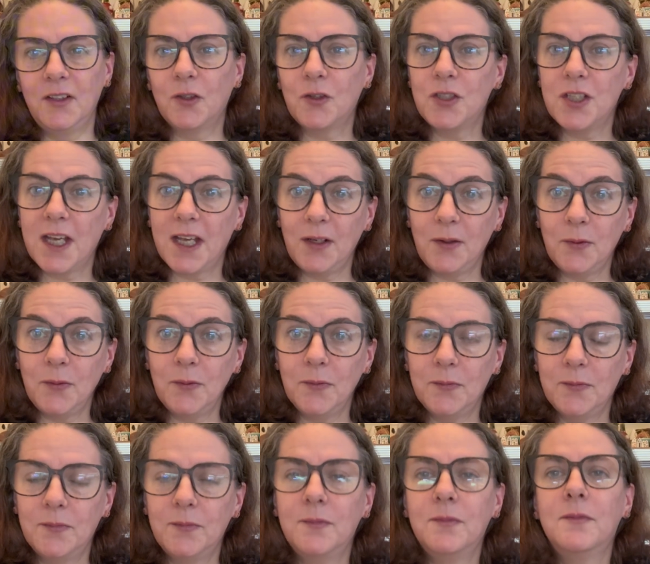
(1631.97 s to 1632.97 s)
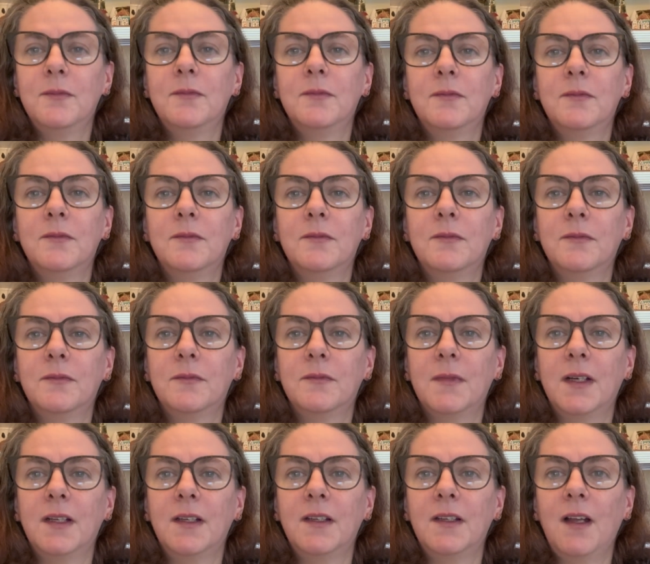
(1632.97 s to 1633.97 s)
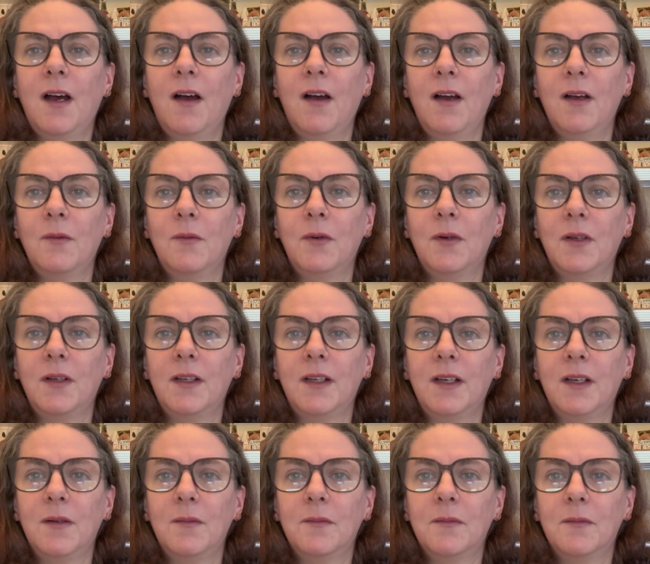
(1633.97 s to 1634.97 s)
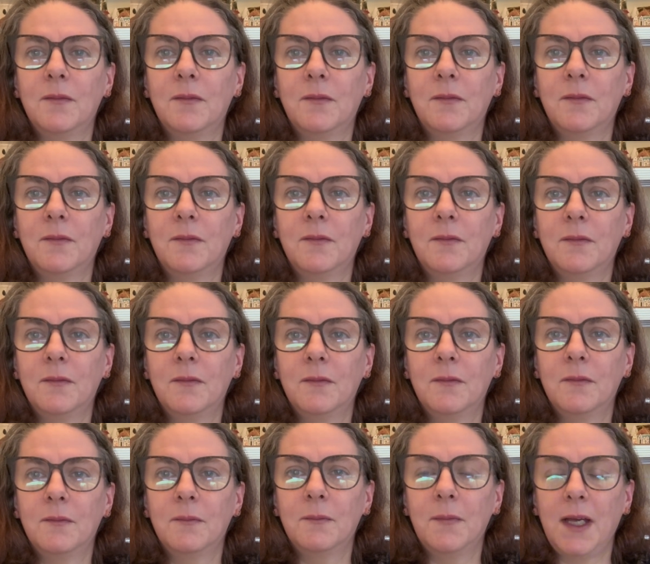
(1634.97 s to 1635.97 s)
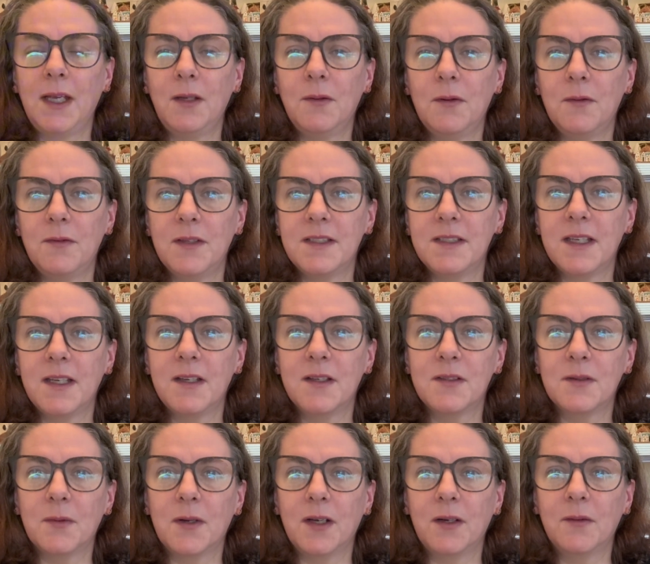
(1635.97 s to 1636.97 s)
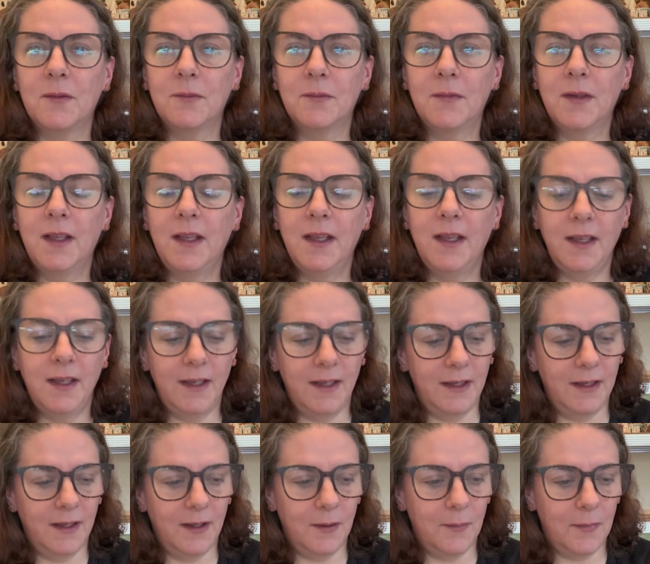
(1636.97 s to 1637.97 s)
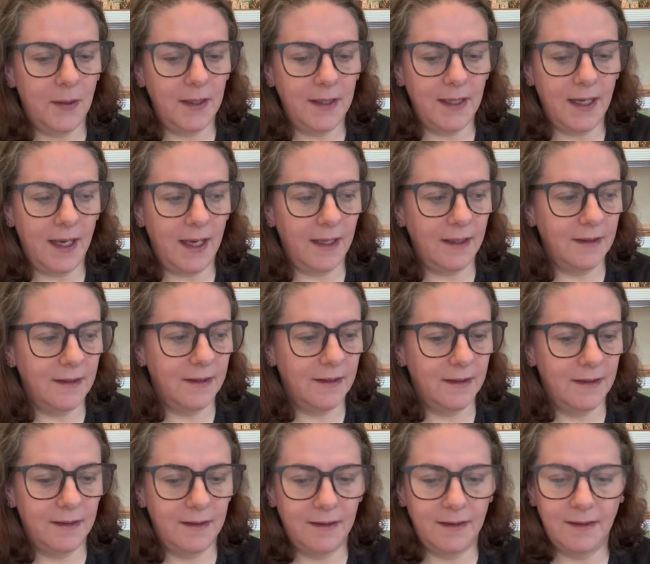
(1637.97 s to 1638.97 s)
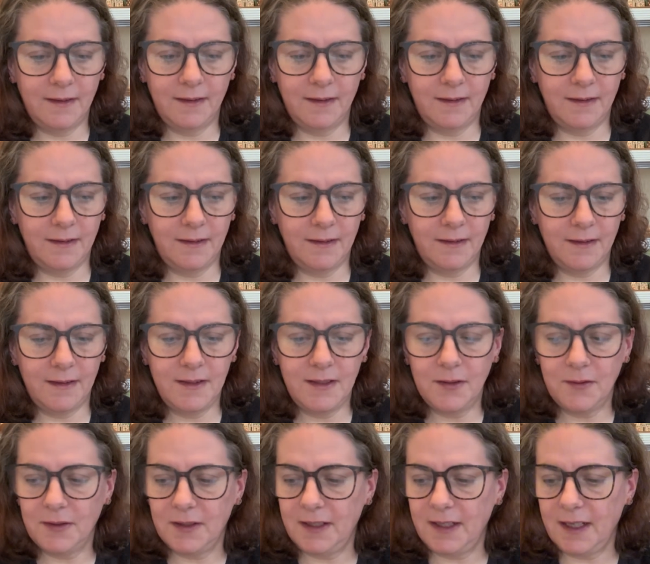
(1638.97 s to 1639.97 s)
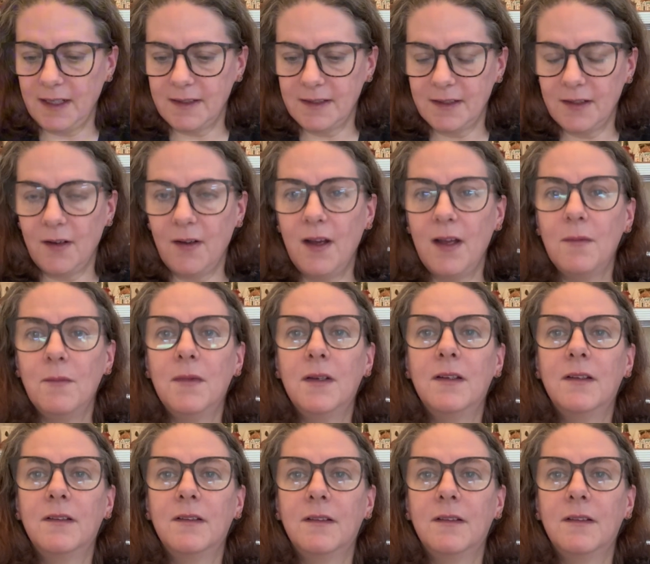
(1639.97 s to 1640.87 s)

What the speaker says: channel, and I will pay you a visit as well. But yeah, until the next time,